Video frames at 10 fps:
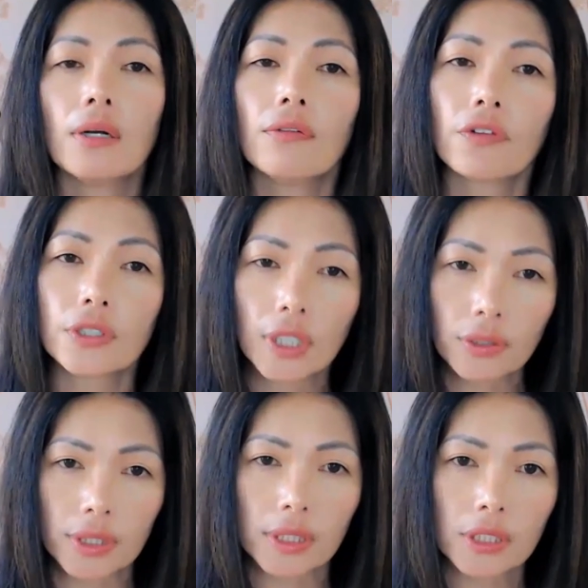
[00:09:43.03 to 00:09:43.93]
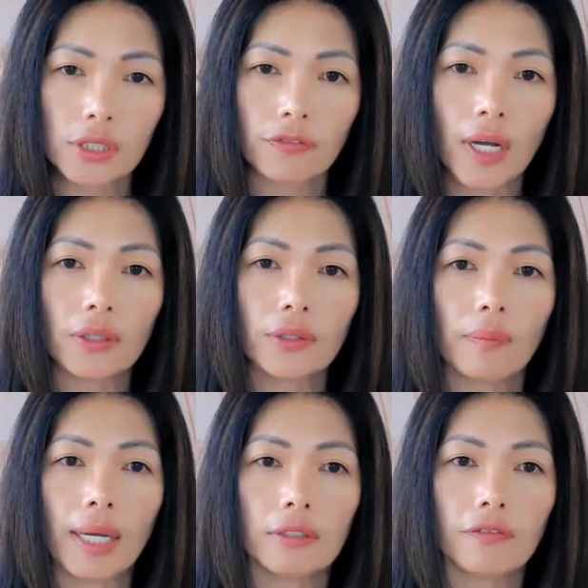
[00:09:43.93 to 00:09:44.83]
For dosage, follow the
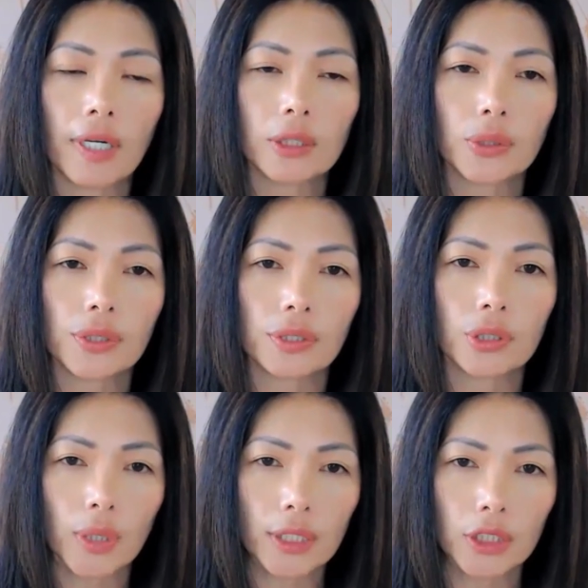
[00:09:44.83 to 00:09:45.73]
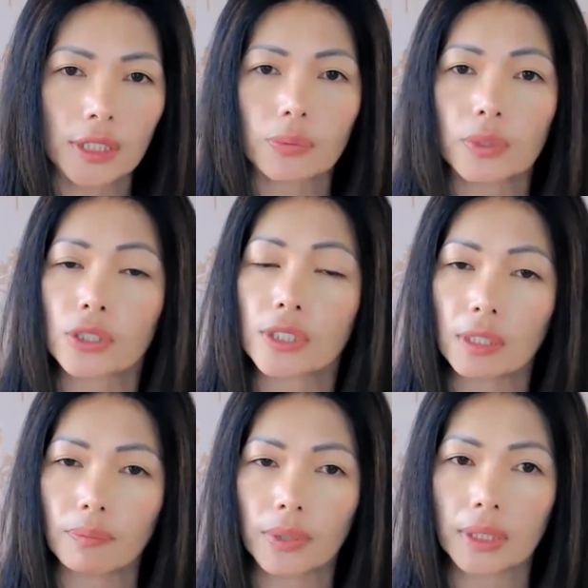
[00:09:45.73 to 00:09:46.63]
manufacturer's instructions, which is
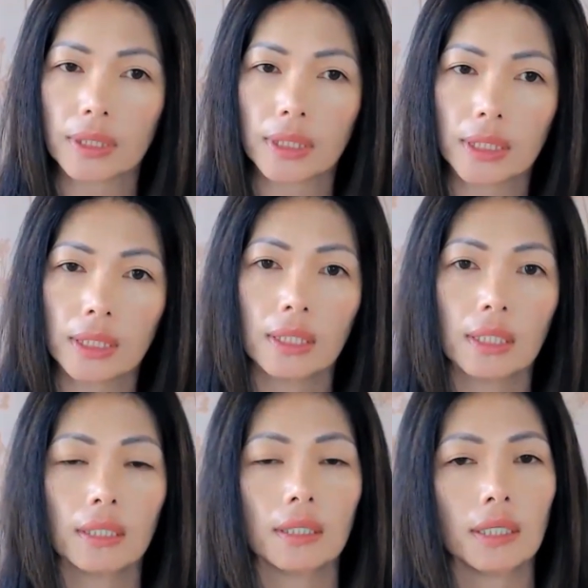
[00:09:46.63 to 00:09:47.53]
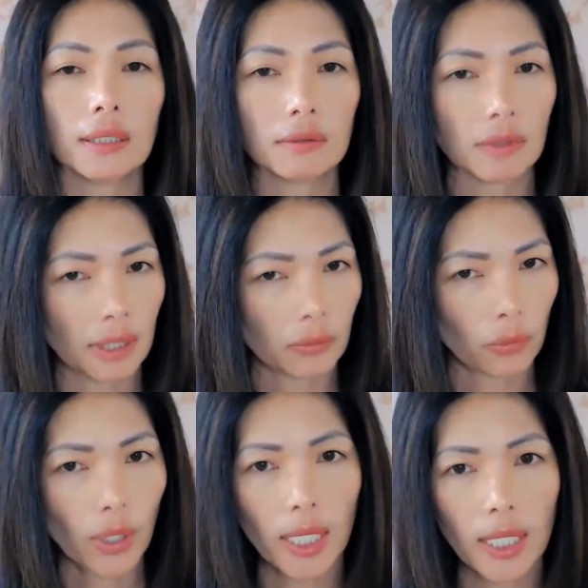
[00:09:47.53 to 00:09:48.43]
typically
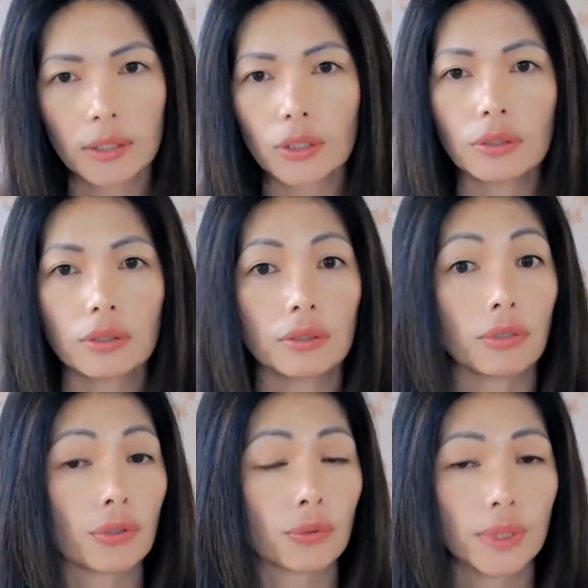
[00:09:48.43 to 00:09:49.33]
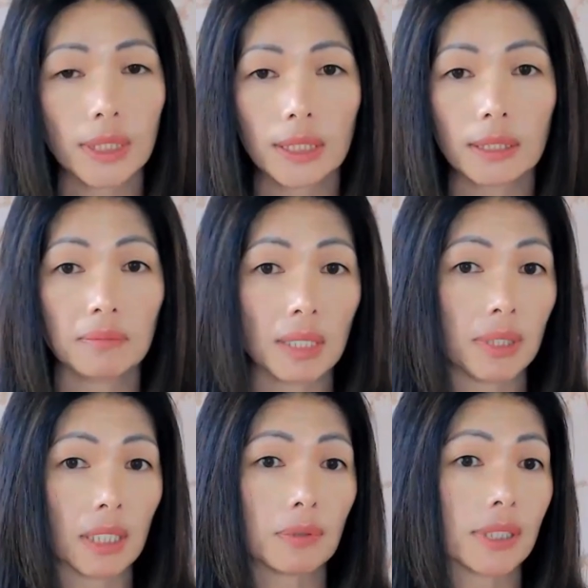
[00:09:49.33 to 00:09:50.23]
1 to 3,
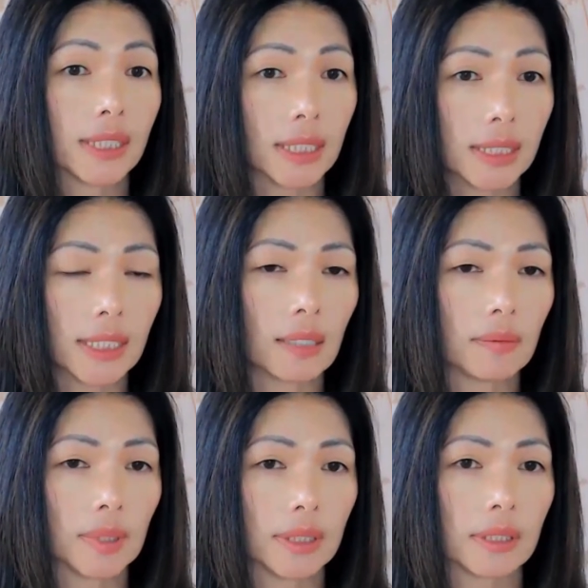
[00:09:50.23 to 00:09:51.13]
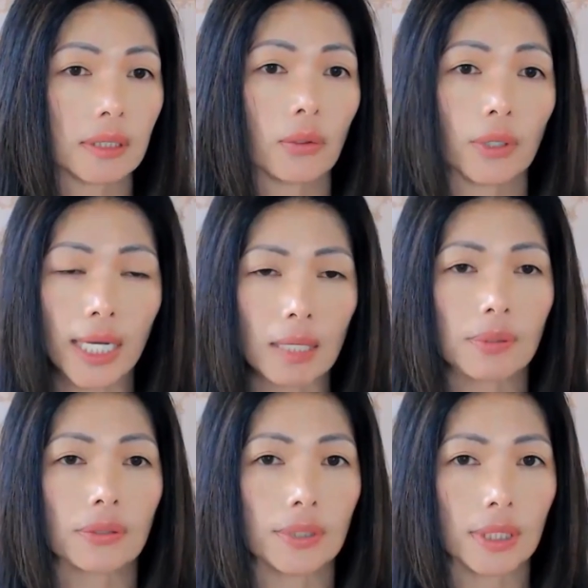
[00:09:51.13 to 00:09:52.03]
maybe up to 6 tablets or
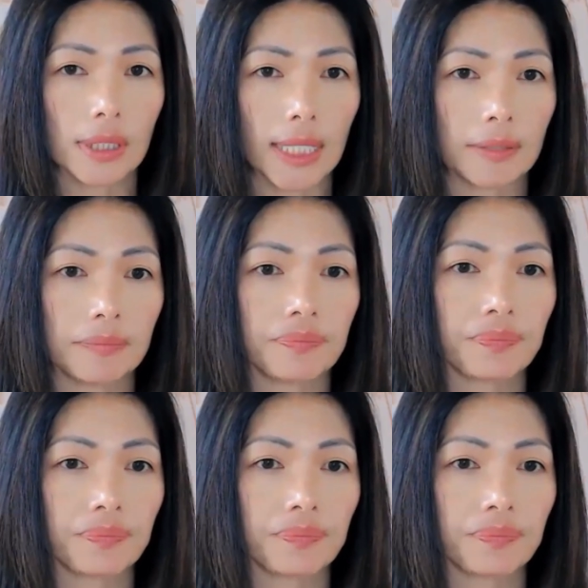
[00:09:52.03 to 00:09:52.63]
capsules a day.